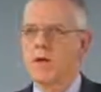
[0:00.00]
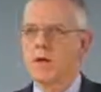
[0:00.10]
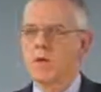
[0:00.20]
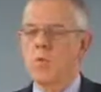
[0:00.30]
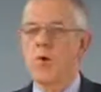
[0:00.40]

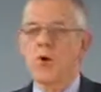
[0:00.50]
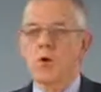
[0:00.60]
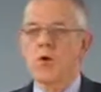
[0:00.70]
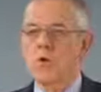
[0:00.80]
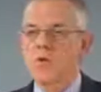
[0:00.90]

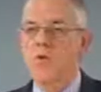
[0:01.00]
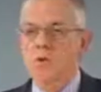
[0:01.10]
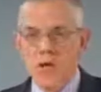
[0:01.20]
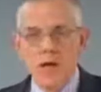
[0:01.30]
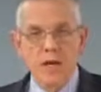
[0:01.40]
Water holds
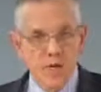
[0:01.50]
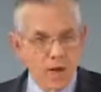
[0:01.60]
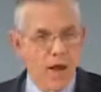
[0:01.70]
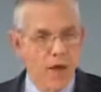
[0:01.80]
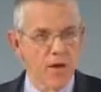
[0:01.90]
more heat than
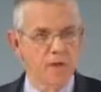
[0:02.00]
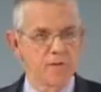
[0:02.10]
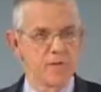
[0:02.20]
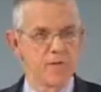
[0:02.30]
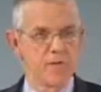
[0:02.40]
air
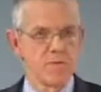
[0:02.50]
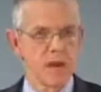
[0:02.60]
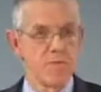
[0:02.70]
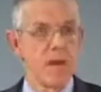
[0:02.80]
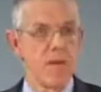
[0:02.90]
by
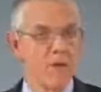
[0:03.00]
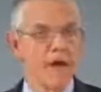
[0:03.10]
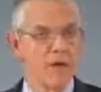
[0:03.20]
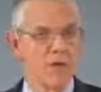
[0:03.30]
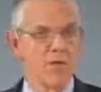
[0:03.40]
many
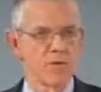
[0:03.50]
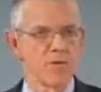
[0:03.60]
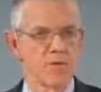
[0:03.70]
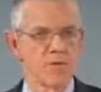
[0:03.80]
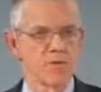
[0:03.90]

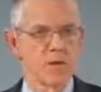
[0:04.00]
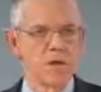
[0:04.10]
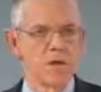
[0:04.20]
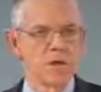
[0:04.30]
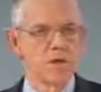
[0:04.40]
magnitudes.
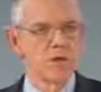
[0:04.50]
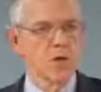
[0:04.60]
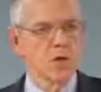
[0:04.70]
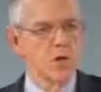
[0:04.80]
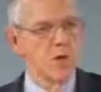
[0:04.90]

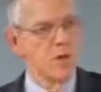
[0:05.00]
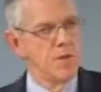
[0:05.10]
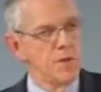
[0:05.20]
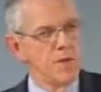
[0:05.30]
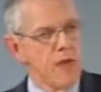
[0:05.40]
So
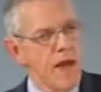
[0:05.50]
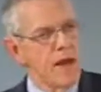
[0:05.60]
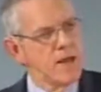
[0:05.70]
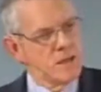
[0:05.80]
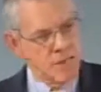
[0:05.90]

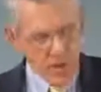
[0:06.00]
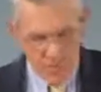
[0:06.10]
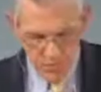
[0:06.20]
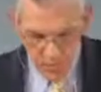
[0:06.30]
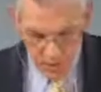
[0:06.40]
that is not
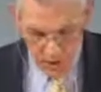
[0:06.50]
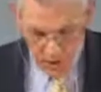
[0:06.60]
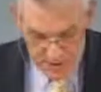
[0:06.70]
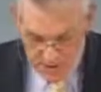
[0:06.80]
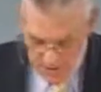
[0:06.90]
well
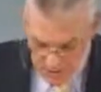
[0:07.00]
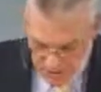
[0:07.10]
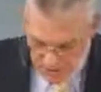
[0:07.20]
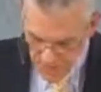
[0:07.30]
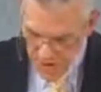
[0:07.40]

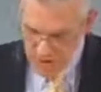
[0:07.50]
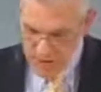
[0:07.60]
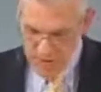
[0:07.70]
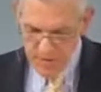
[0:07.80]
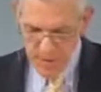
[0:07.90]
understood,
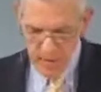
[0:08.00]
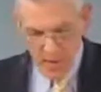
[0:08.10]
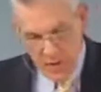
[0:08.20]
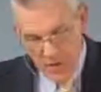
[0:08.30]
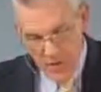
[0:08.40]
frankly.
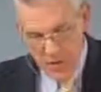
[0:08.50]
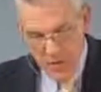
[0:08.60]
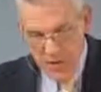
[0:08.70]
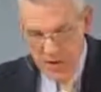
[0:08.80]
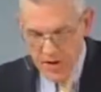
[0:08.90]
And then the
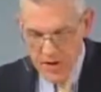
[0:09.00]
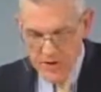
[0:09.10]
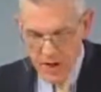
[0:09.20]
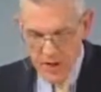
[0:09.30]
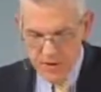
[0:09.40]
other thing that's
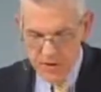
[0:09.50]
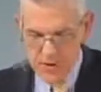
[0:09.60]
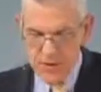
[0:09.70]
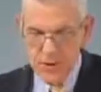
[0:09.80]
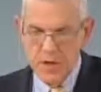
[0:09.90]
not
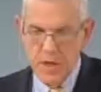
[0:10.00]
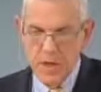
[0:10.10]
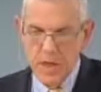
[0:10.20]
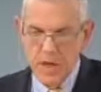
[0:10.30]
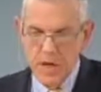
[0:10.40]
understood
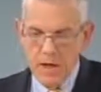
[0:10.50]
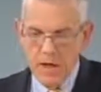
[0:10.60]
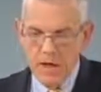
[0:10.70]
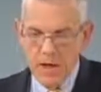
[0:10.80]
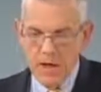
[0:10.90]

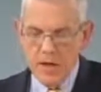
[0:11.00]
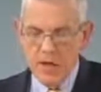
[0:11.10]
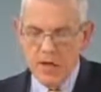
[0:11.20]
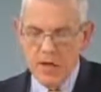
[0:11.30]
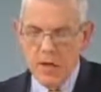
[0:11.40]
is that
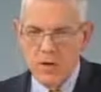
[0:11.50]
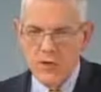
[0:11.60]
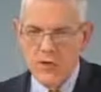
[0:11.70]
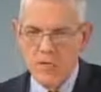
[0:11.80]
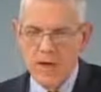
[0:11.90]

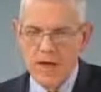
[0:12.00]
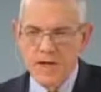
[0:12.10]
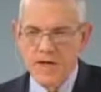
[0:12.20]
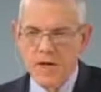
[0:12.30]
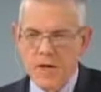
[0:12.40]
CO2 by
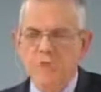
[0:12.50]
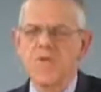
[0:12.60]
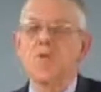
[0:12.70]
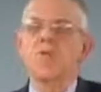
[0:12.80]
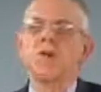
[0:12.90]
itself,
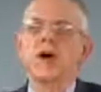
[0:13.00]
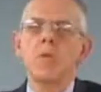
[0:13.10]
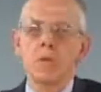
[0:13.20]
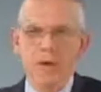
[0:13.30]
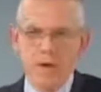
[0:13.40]
if you
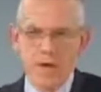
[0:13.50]
doubled it,